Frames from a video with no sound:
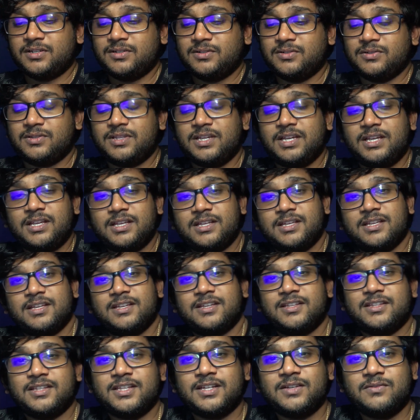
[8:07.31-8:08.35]
To think
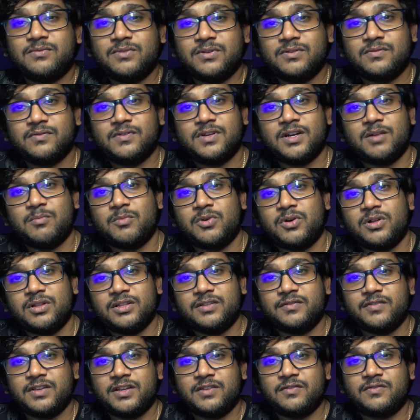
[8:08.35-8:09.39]
that we have come all
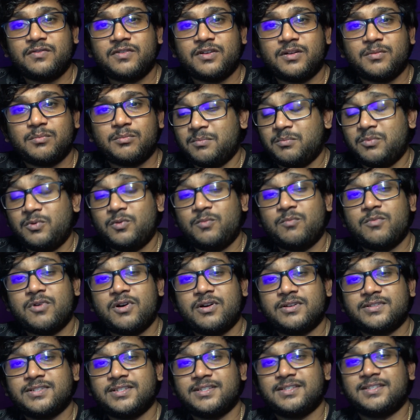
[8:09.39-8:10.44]
the way from boom
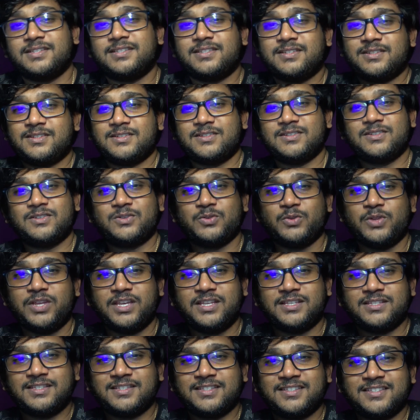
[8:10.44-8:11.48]
boxes to
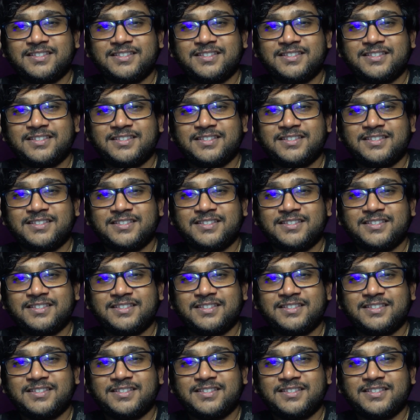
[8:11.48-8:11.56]
these.